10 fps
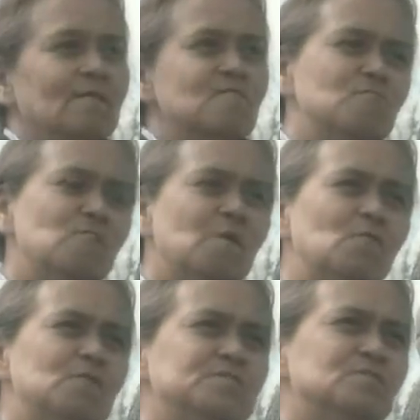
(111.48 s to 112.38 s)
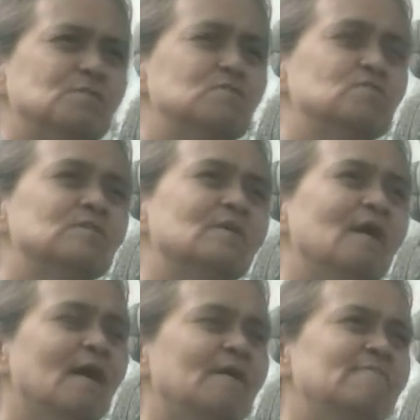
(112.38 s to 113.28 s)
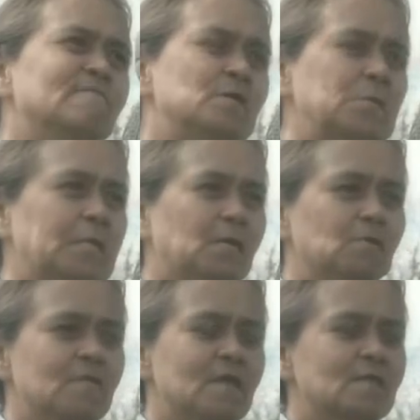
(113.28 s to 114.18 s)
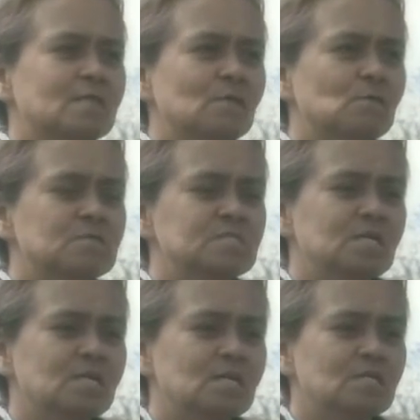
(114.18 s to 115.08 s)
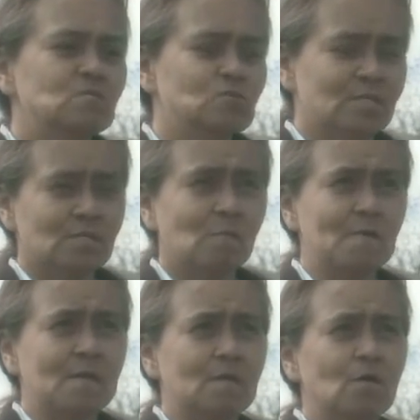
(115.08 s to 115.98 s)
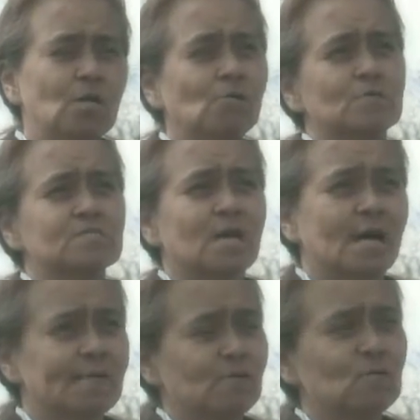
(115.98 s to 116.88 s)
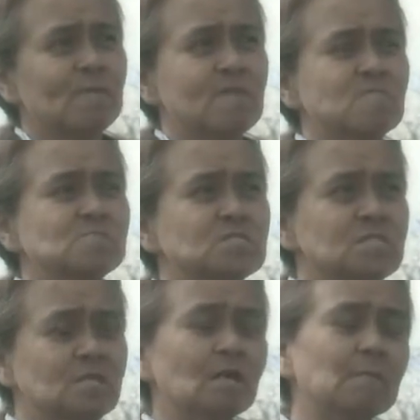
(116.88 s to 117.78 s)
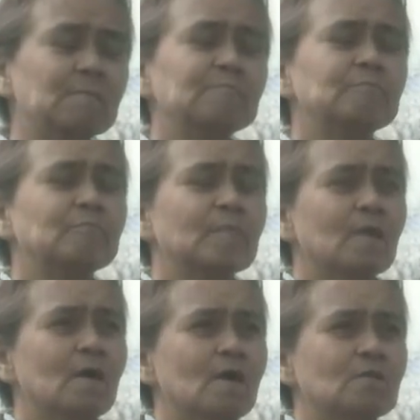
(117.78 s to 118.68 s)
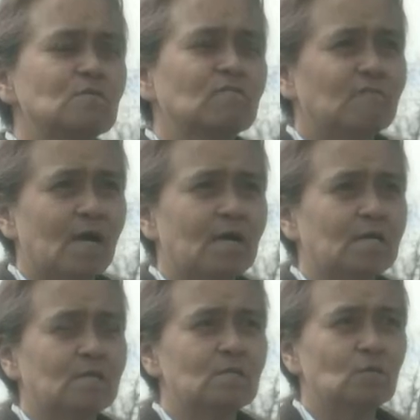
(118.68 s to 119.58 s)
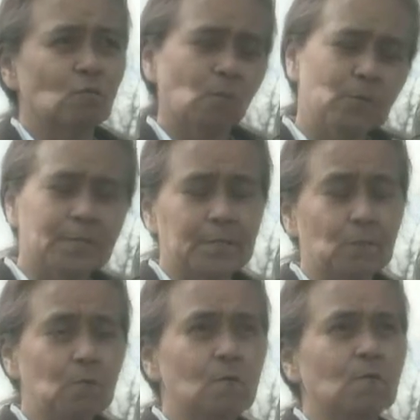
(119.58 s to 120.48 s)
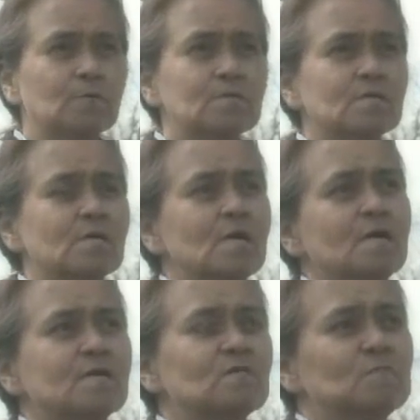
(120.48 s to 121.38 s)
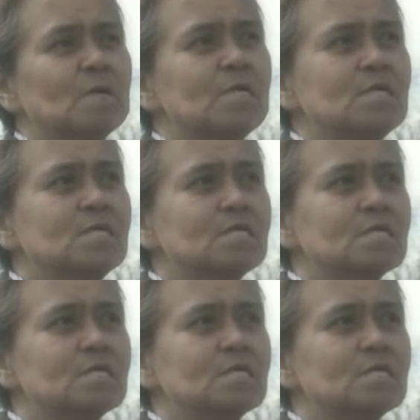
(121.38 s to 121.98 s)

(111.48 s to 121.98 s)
Through my research, I found out that there was a gentleman who was hired by the museum to find, quote unquote, as many